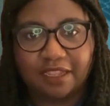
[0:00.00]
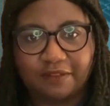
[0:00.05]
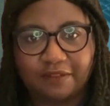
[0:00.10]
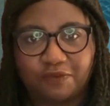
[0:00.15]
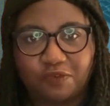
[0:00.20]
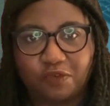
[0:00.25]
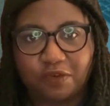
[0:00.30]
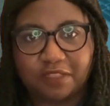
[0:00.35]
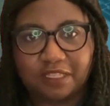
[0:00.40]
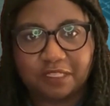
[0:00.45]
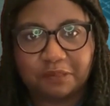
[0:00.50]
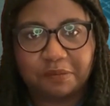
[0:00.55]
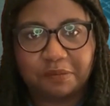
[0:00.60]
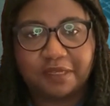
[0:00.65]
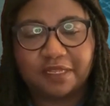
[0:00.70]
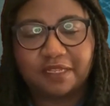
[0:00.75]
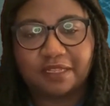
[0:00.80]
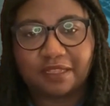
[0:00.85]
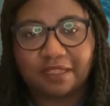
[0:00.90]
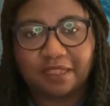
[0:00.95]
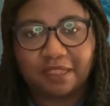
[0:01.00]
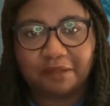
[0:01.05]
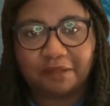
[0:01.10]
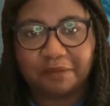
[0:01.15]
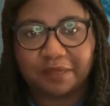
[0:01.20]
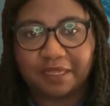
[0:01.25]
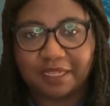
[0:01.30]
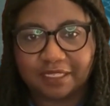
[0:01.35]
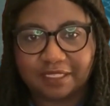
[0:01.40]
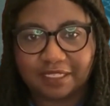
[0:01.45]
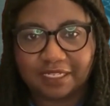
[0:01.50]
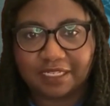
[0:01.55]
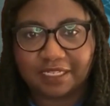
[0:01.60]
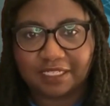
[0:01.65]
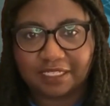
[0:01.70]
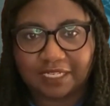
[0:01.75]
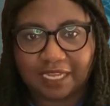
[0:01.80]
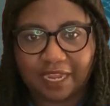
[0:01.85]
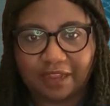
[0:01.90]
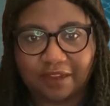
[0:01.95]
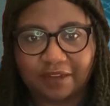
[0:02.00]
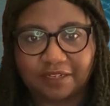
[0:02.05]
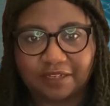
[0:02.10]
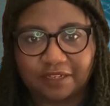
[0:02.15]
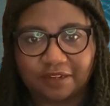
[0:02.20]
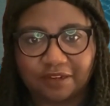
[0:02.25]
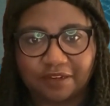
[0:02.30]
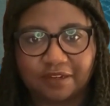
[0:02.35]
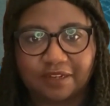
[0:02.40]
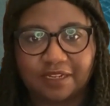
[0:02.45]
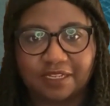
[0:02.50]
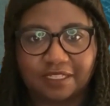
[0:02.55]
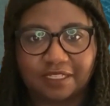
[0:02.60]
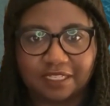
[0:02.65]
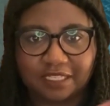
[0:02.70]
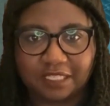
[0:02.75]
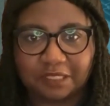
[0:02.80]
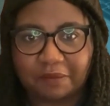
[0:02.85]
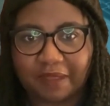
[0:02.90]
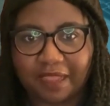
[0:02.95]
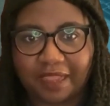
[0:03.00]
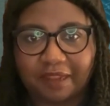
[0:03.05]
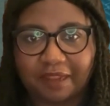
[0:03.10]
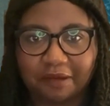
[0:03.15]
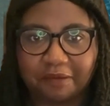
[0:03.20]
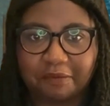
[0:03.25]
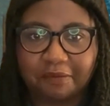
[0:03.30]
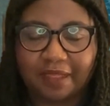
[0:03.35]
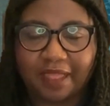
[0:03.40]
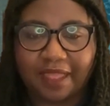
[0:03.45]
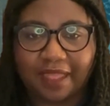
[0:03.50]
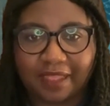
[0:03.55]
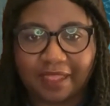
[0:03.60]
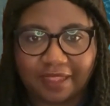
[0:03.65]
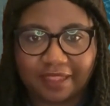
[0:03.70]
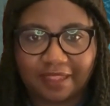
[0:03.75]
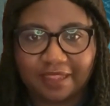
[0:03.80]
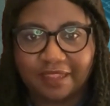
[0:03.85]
for this book because each character is inspired by